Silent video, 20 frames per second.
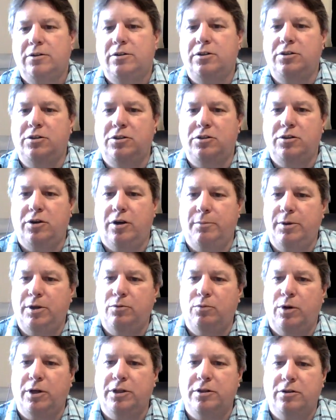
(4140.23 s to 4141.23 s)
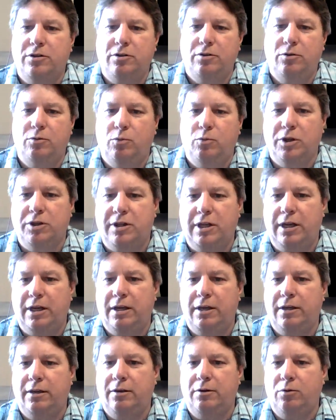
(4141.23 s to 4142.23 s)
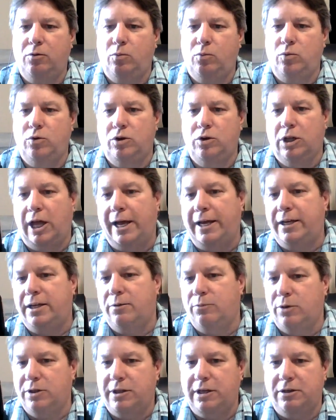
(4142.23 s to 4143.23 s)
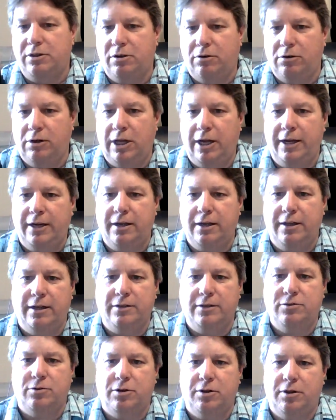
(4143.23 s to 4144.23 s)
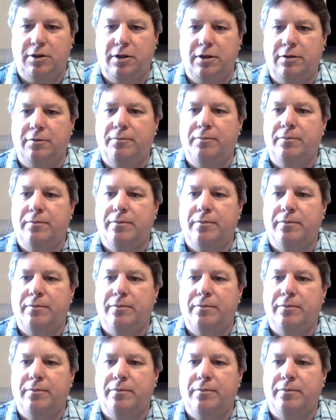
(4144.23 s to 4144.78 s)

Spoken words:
to determine what they like and what they don't like and that sort of thing.